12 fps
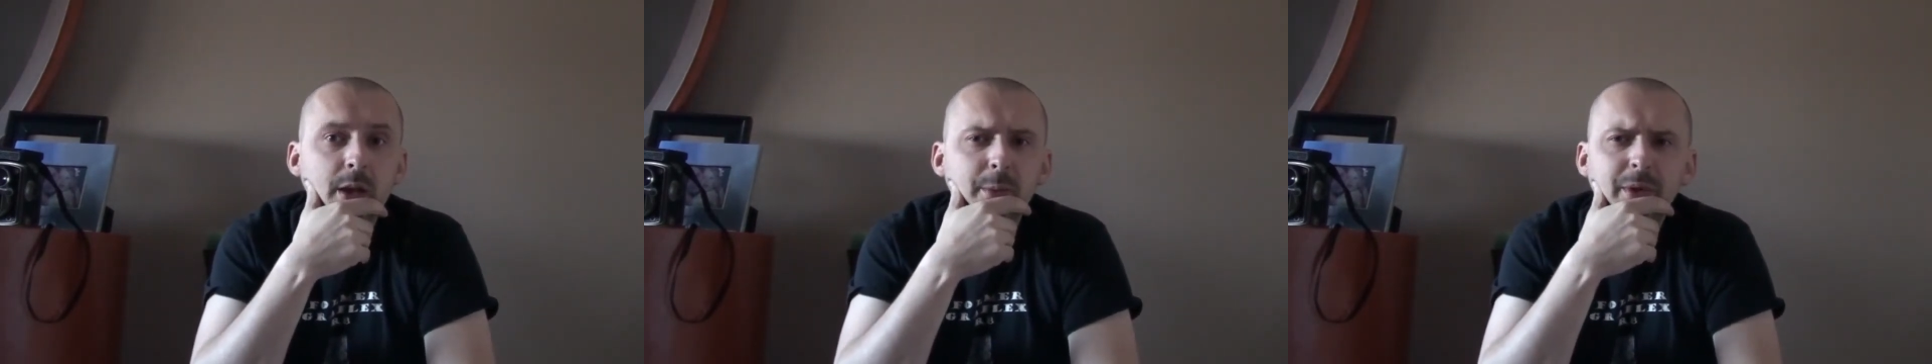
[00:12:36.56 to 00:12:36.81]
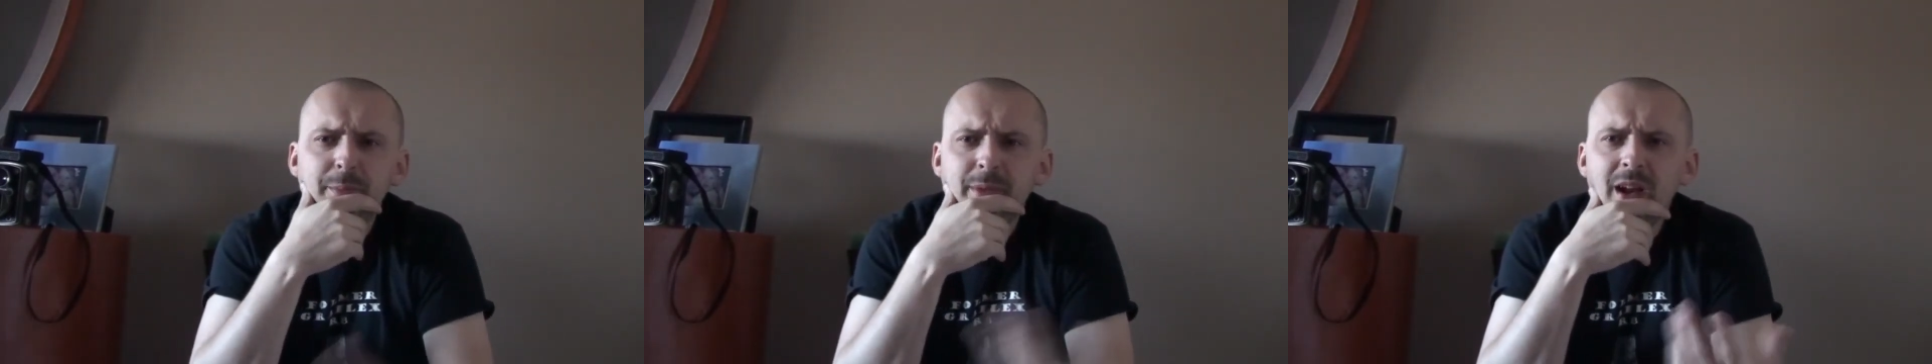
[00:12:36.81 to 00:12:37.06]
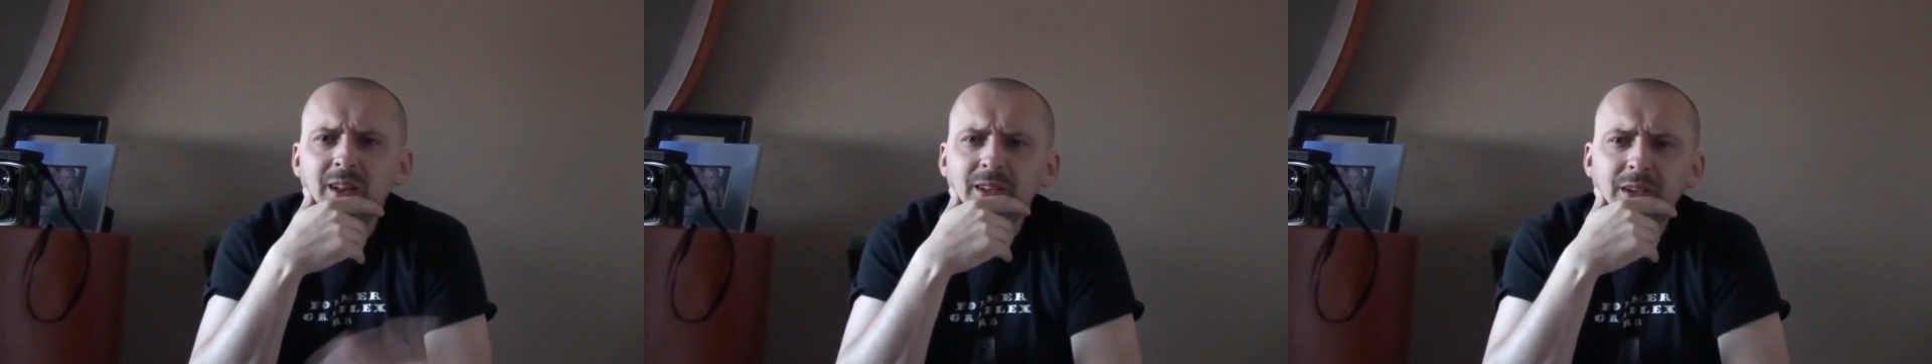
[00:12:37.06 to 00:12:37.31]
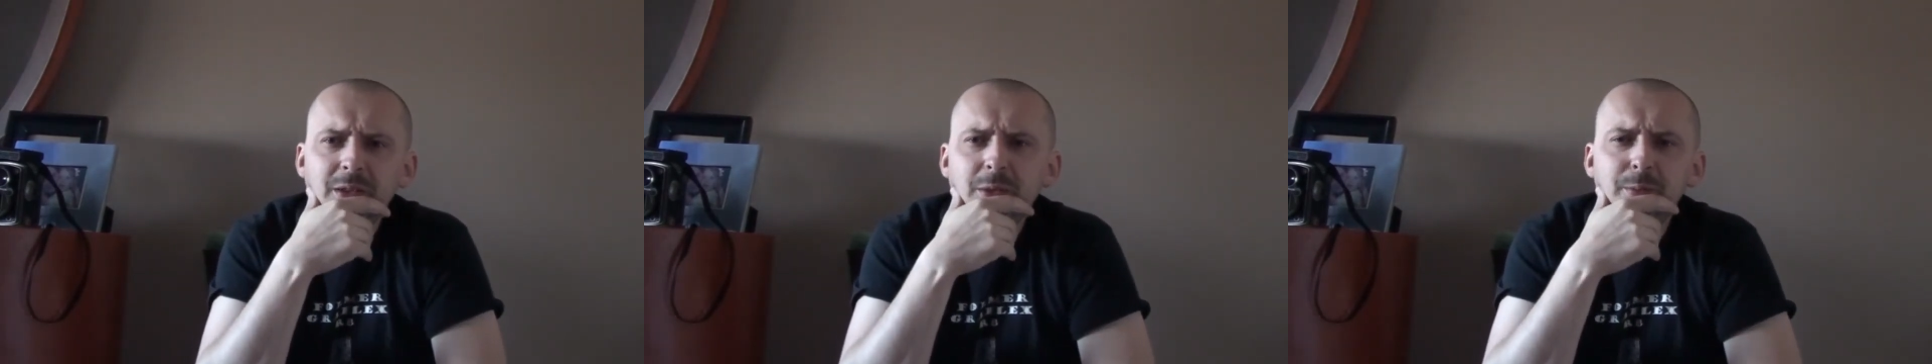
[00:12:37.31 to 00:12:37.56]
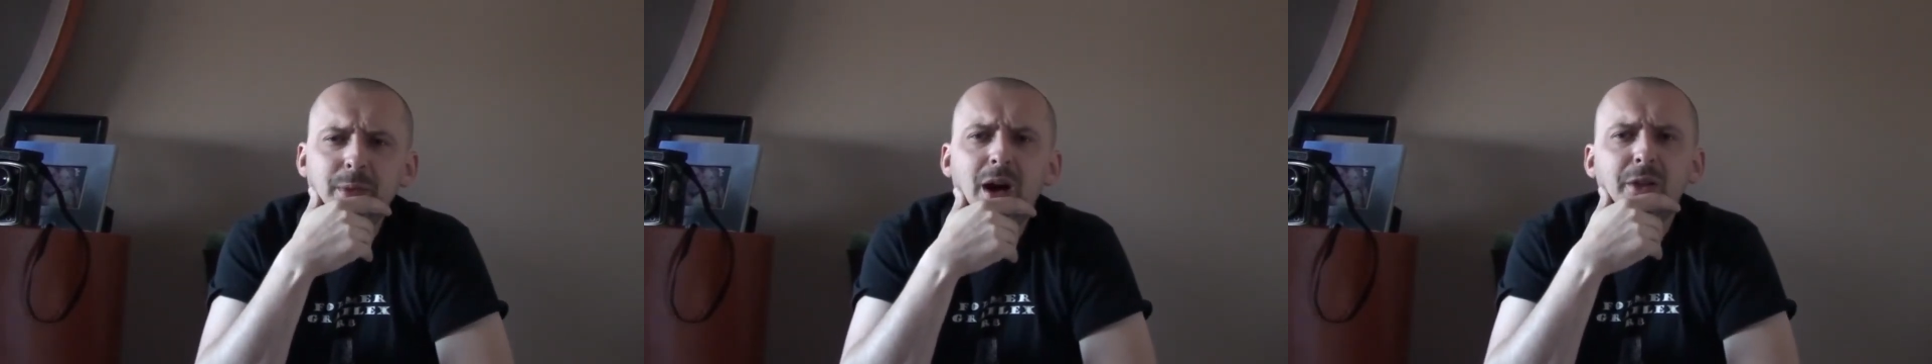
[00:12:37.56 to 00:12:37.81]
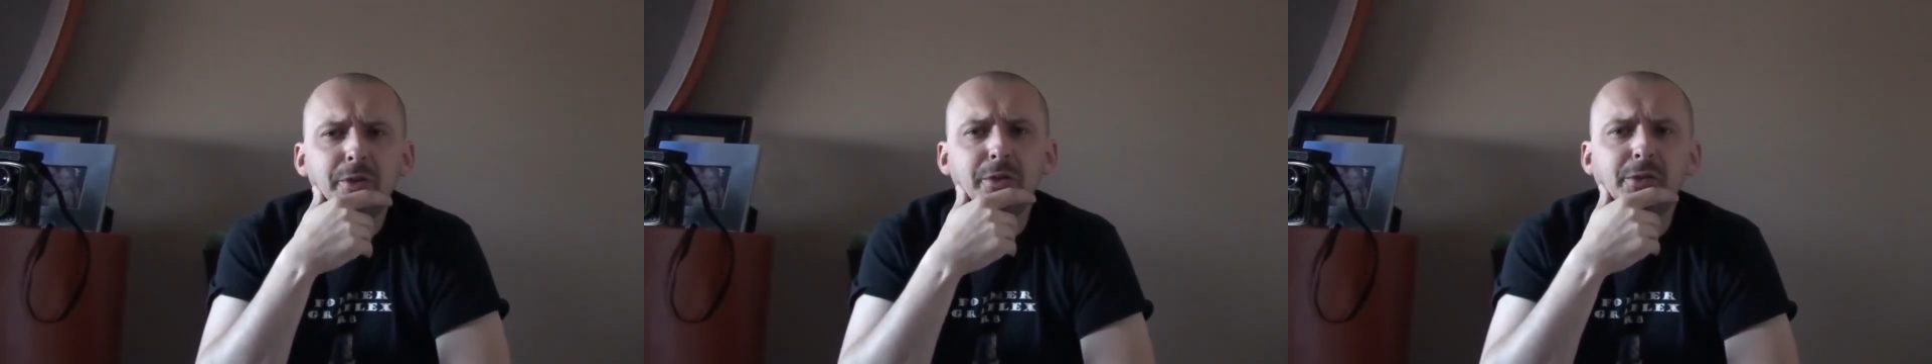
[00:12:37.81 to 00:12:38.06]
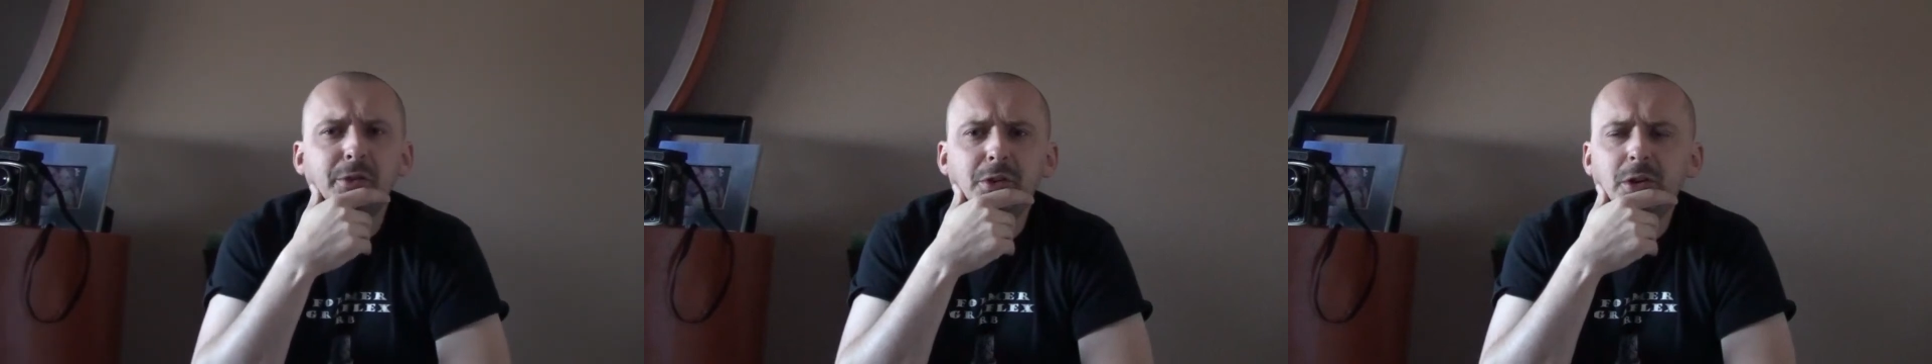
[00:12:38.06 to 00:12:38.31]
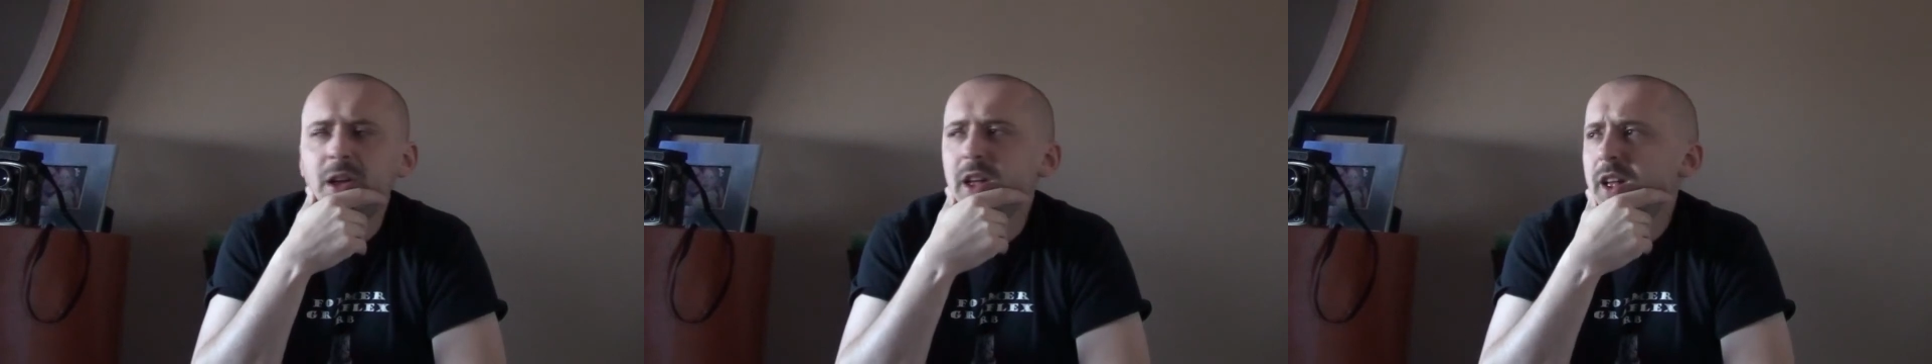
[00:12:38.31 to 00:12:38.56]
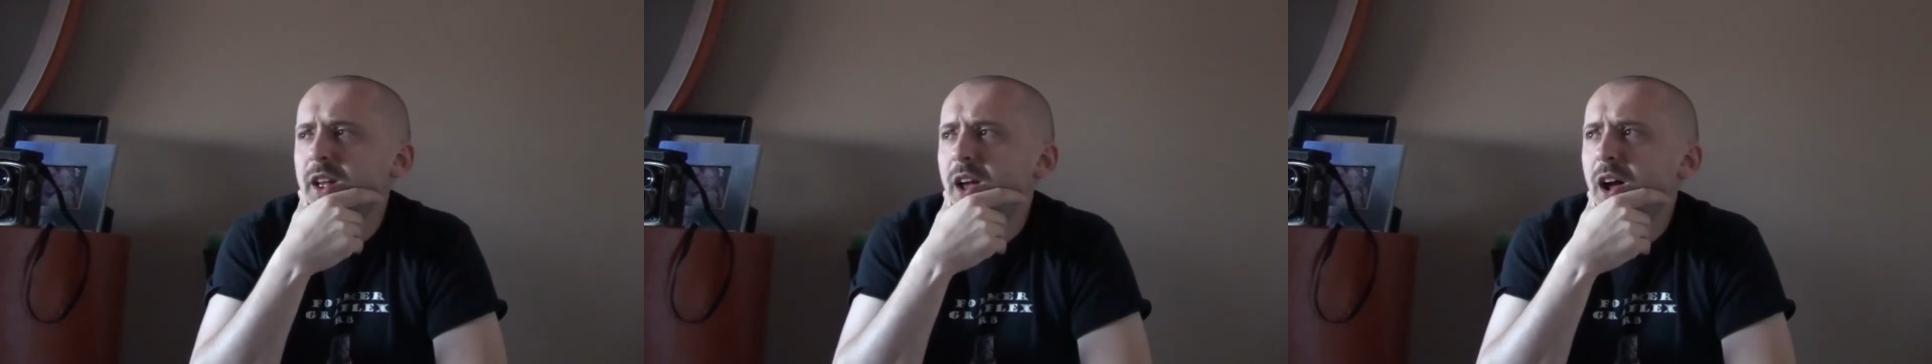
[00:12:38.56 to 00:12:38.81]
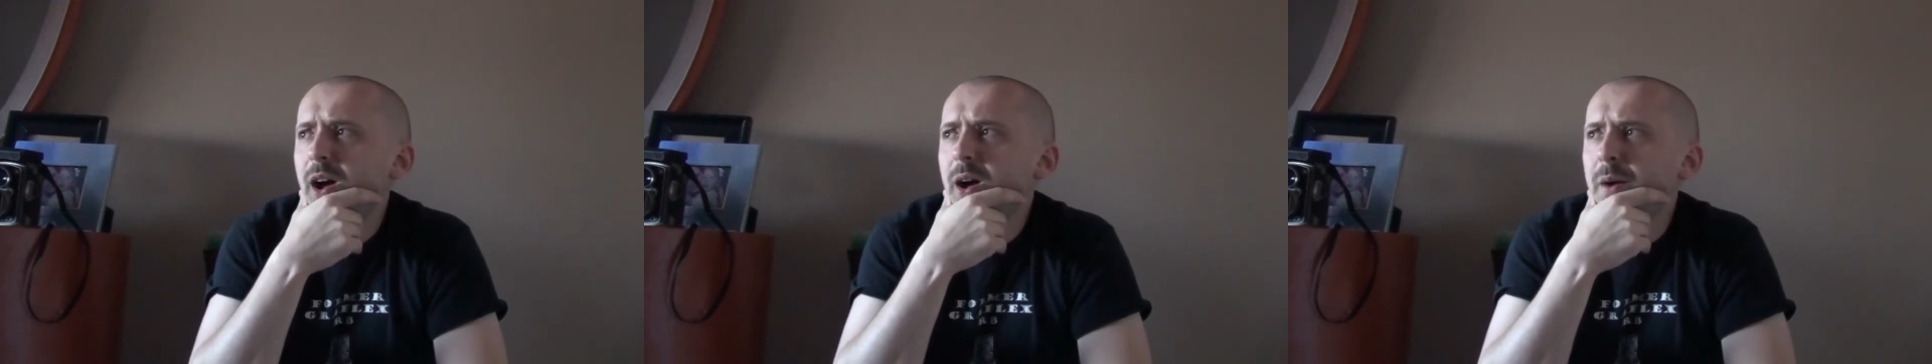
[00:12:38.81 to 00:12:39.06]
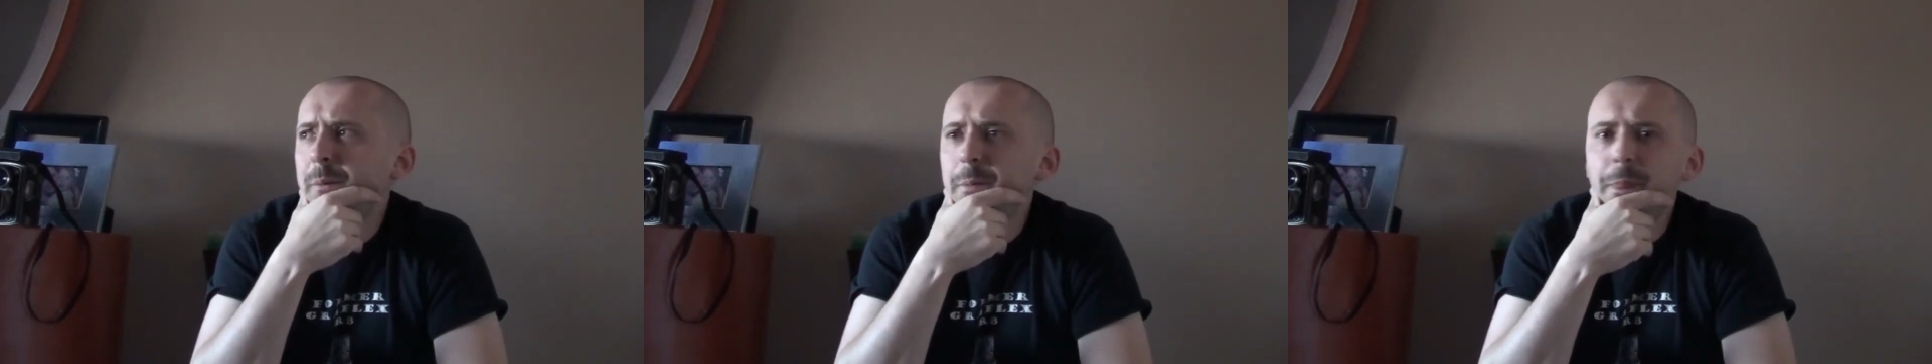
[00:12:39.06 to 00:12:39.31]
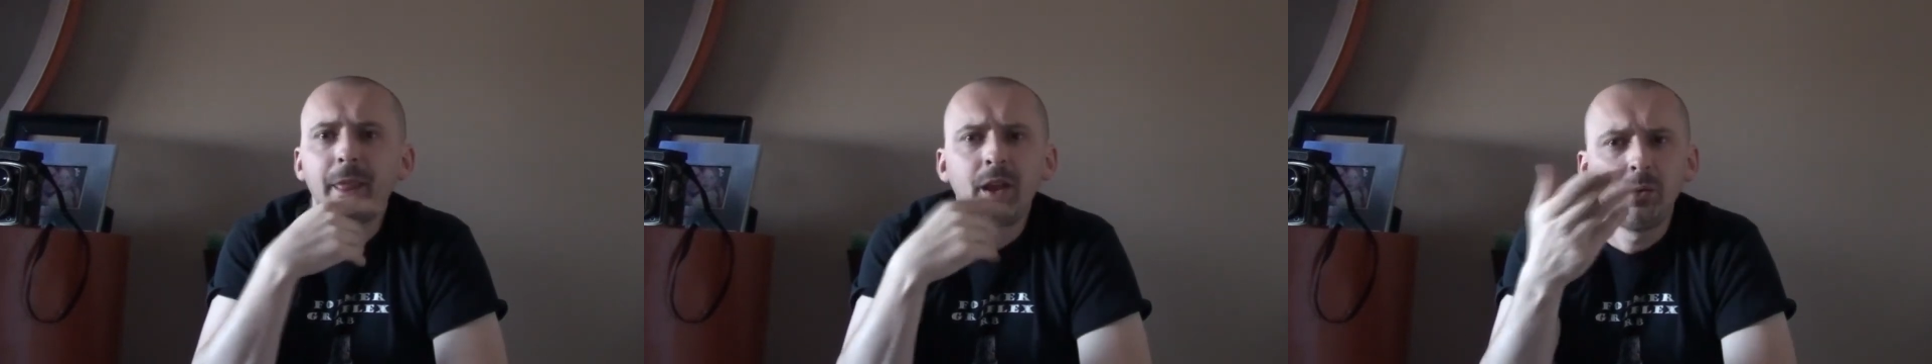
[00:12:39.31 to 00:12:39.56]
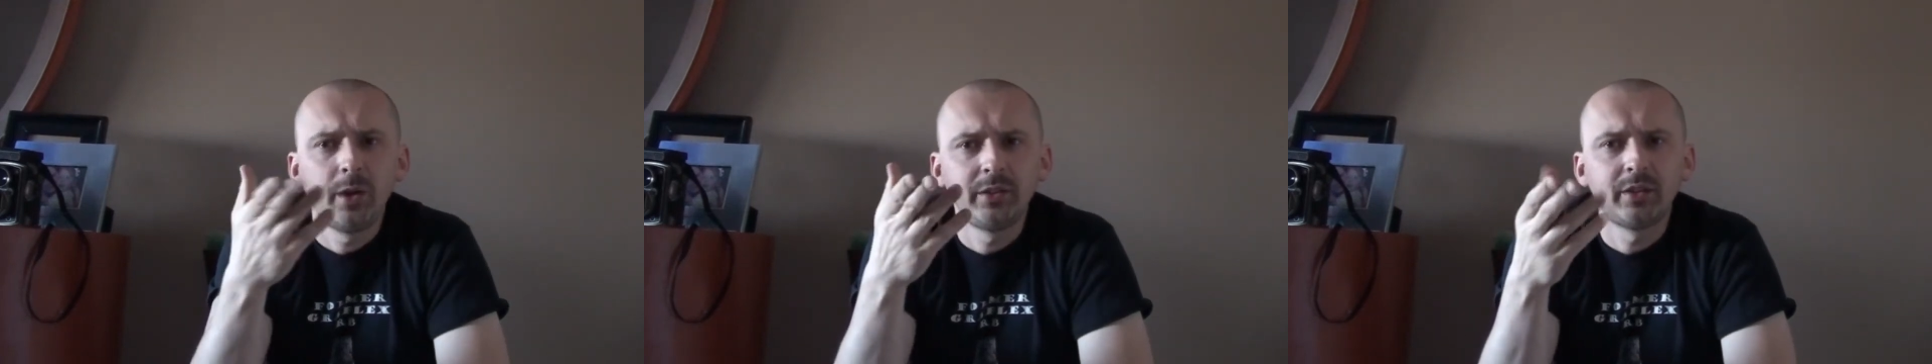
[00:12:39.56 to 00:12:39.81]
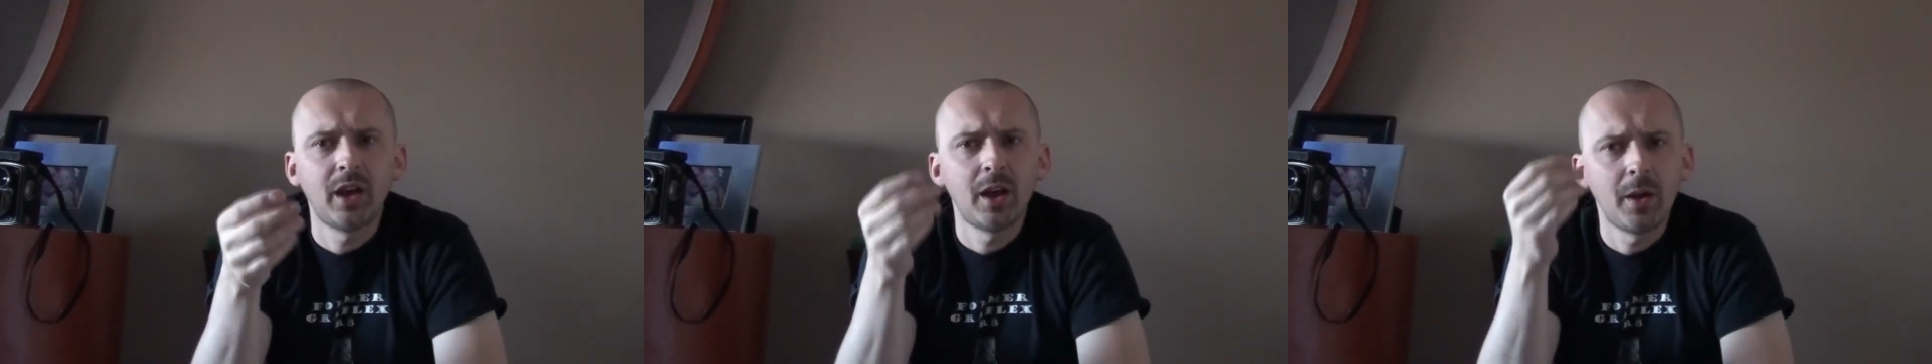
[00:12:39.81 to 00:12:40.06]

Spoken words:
But apparently it bothers her. Anyways, and